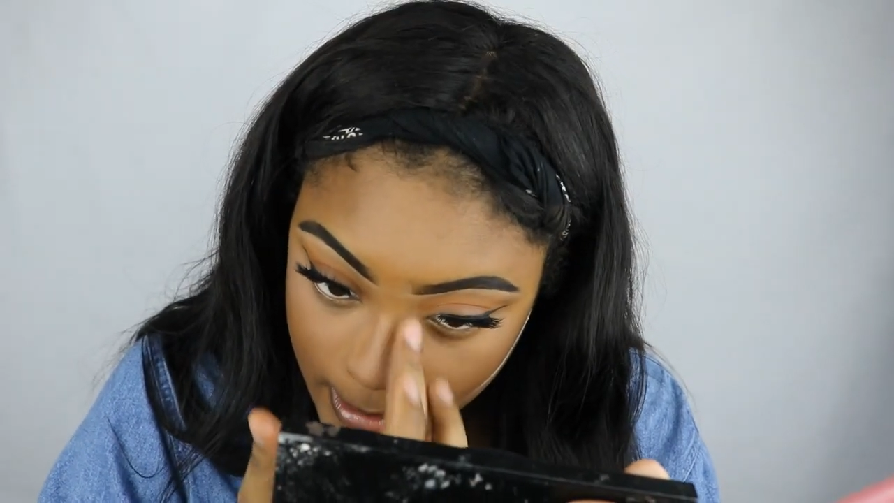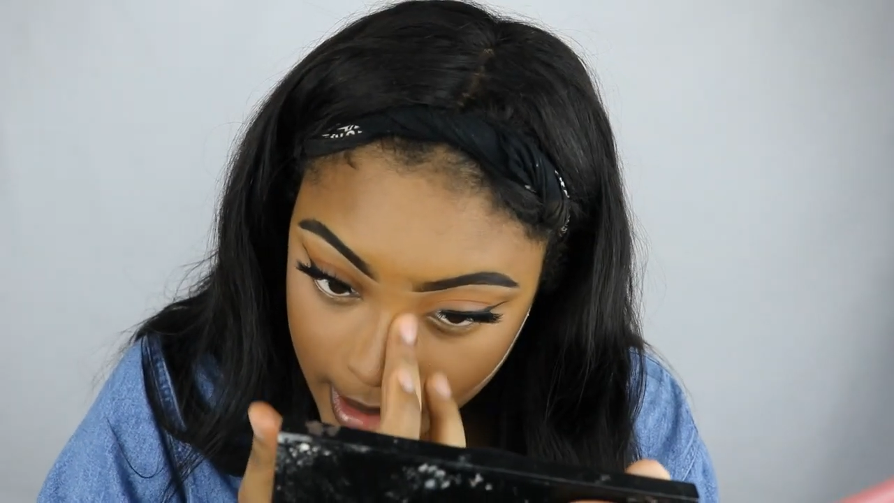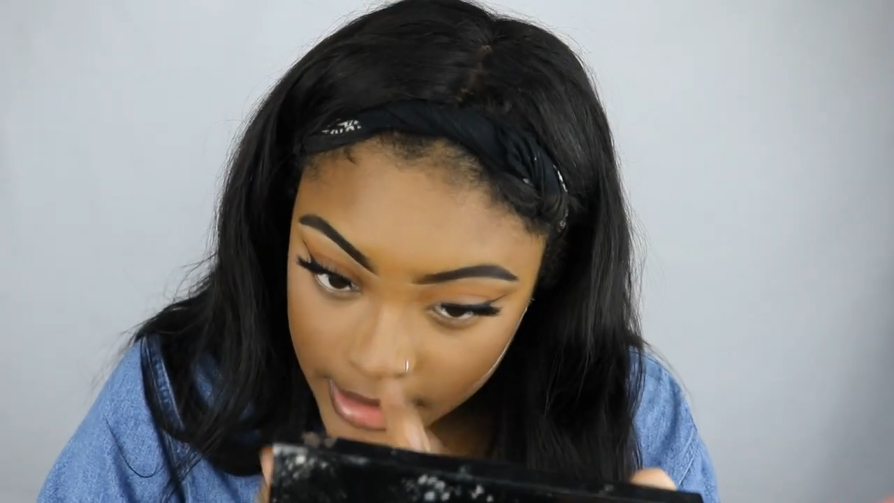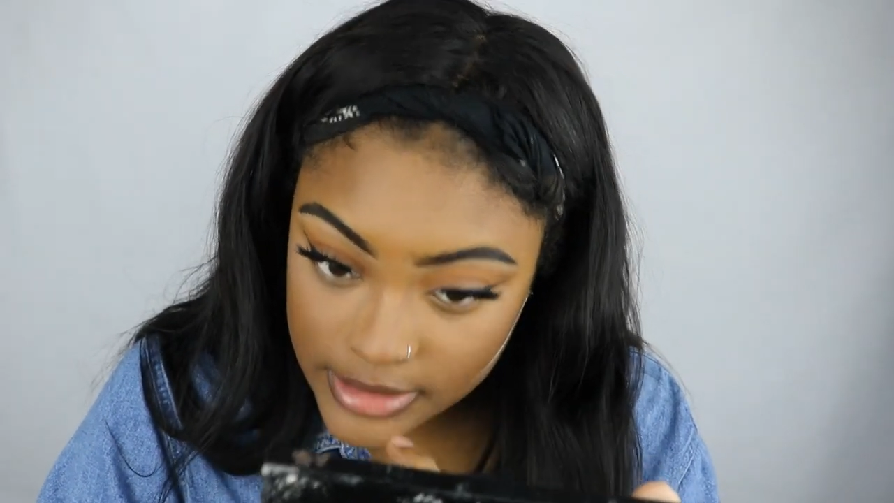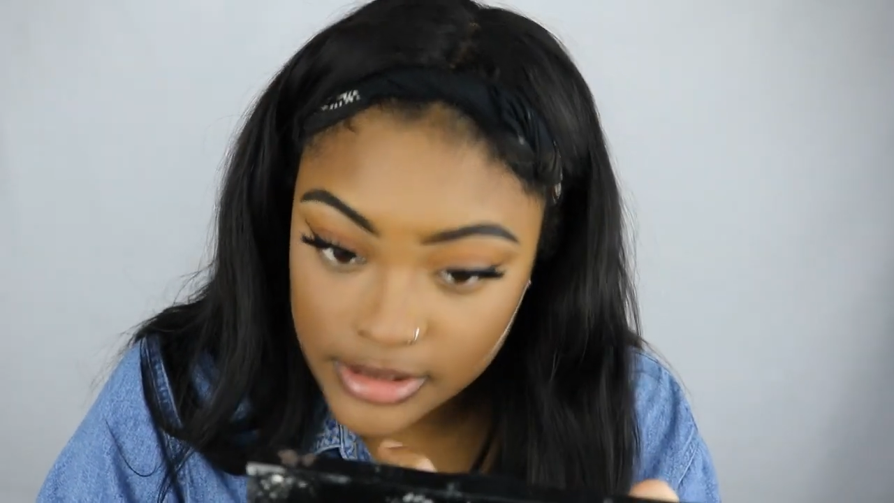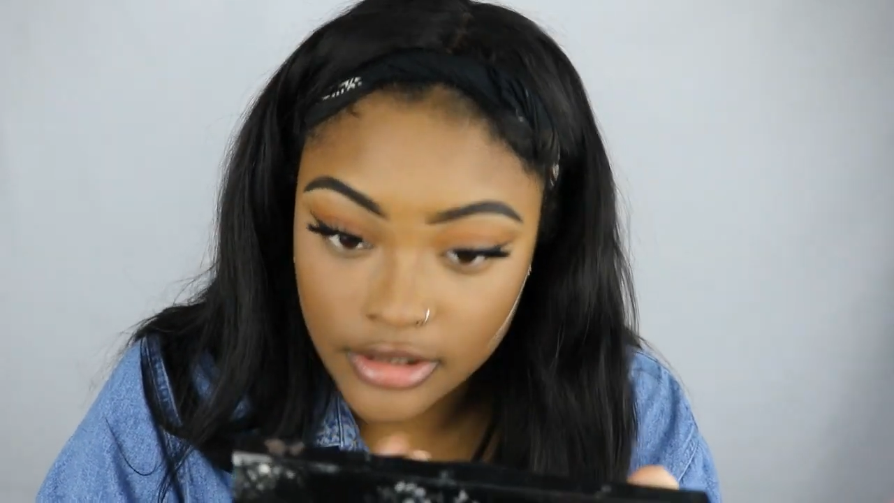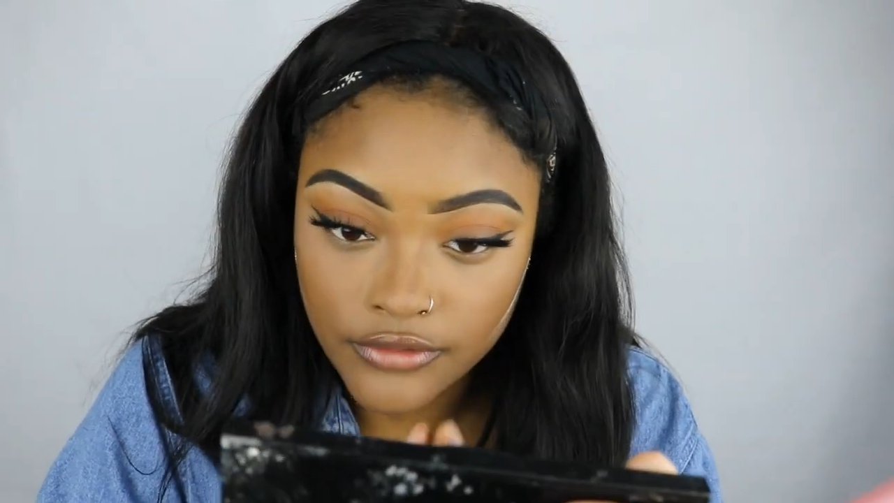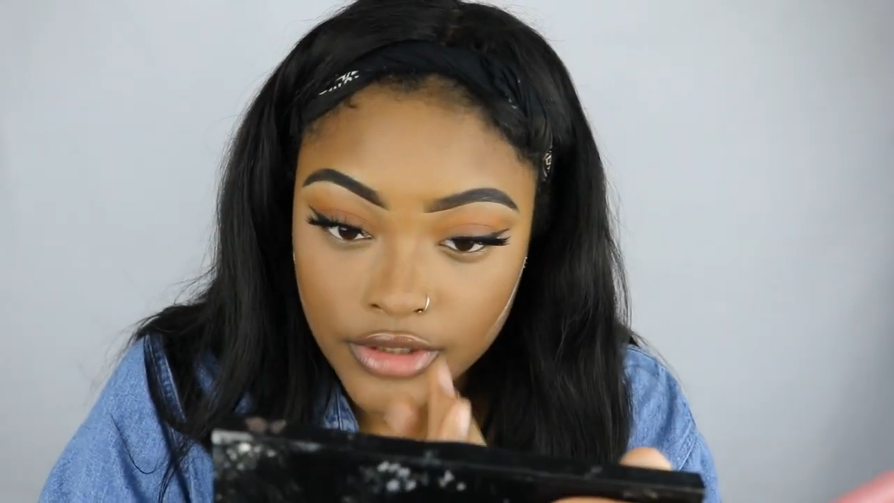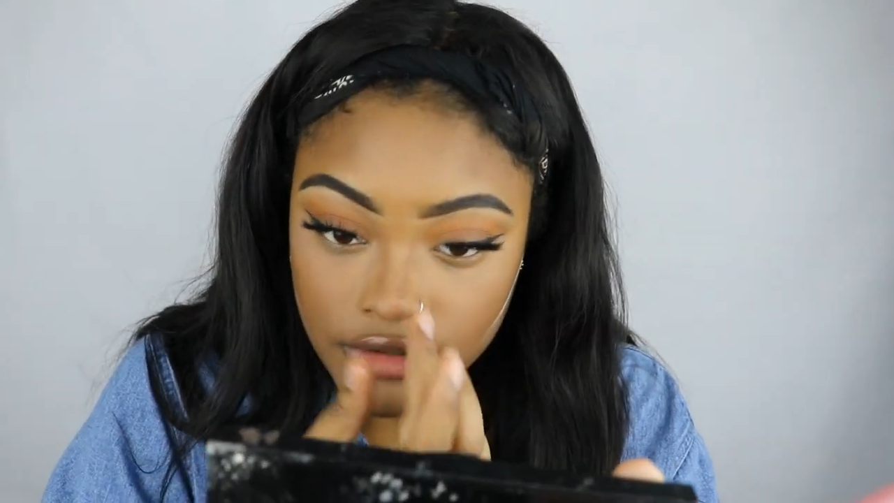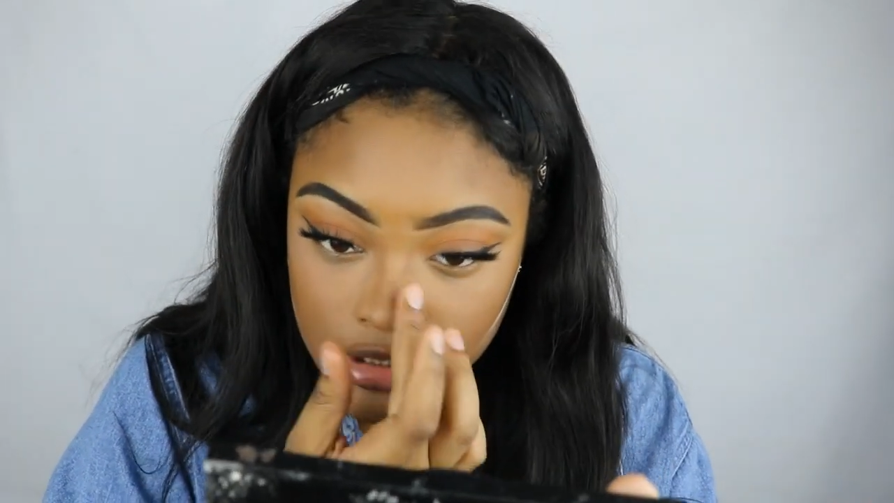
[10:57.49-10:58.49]
Honestly, your
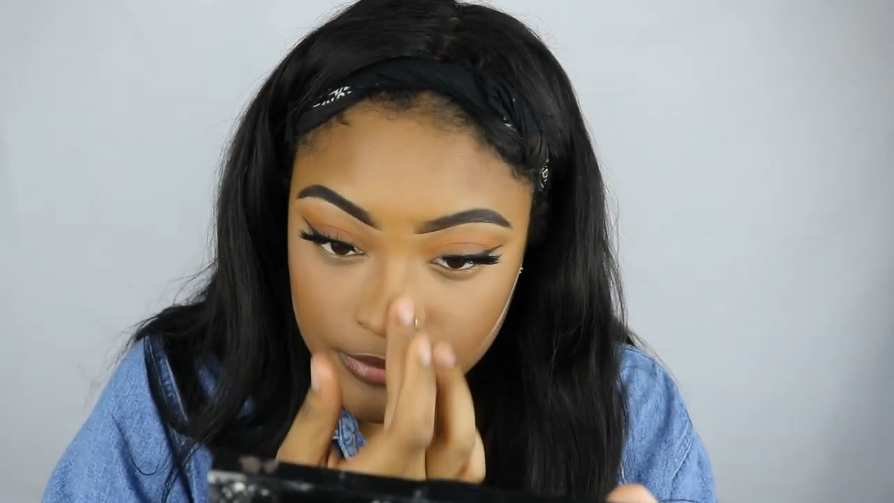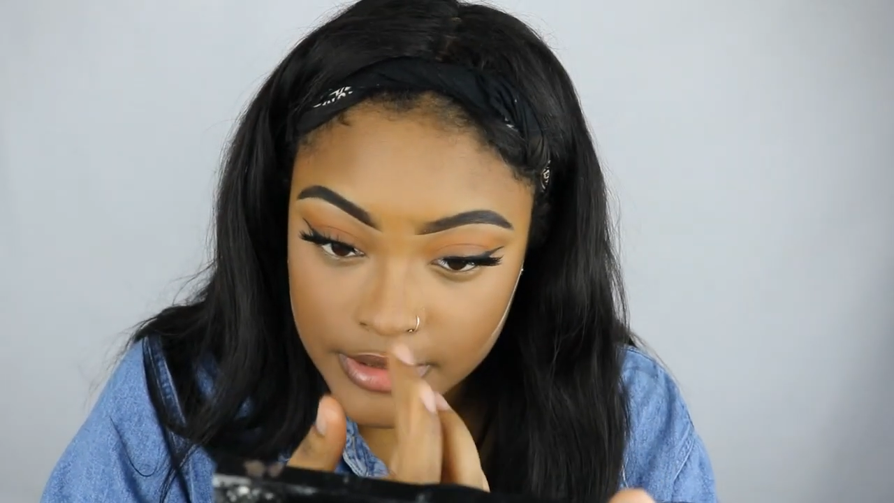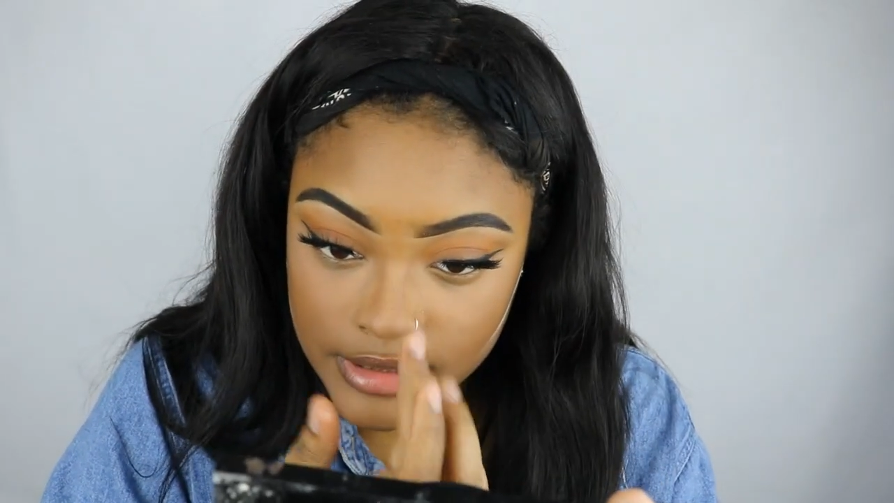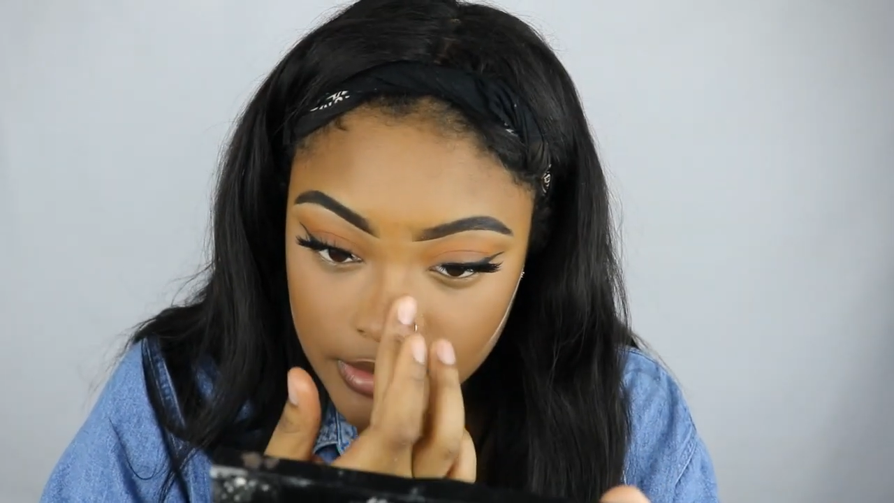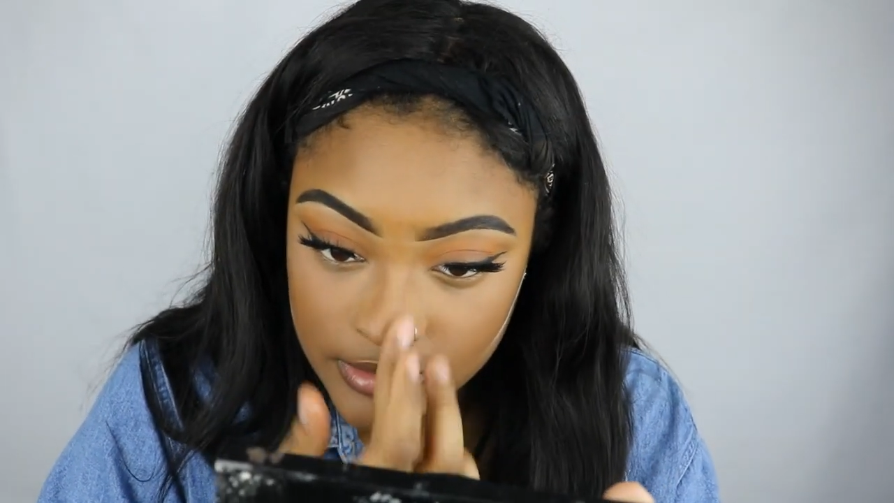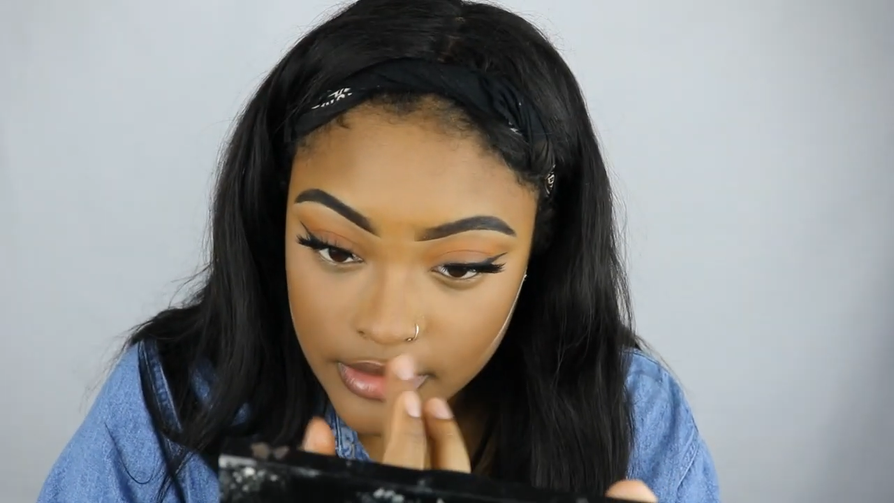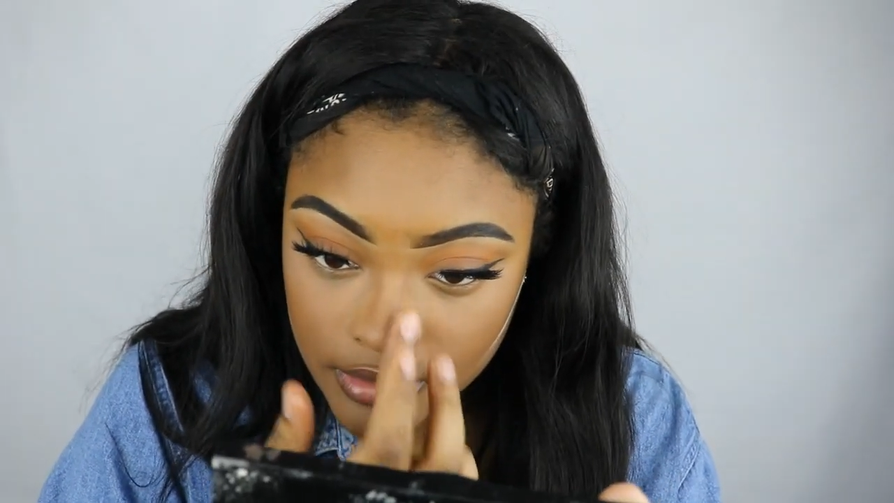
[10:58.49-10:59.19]
fingertip is a